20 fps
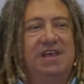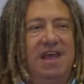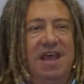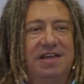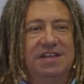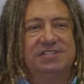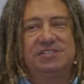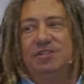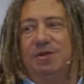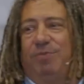
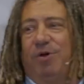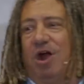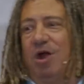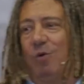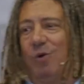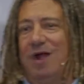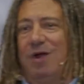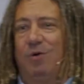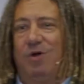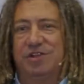This is the part
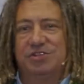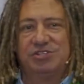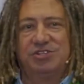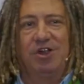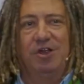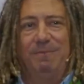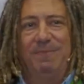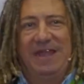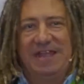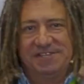where I want to
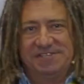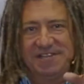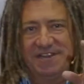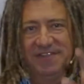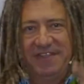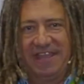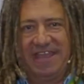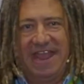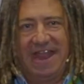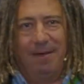start pacing and
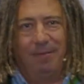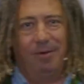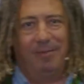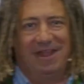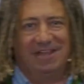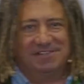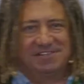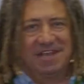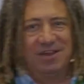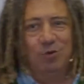the
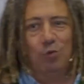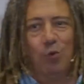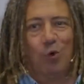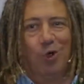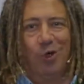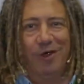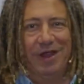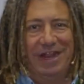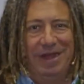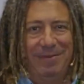cameraman's getting
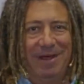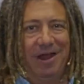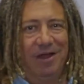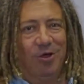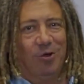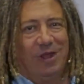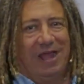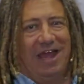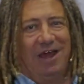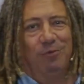worried about, oh
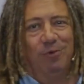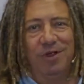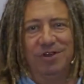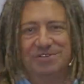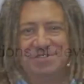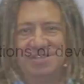God, where is he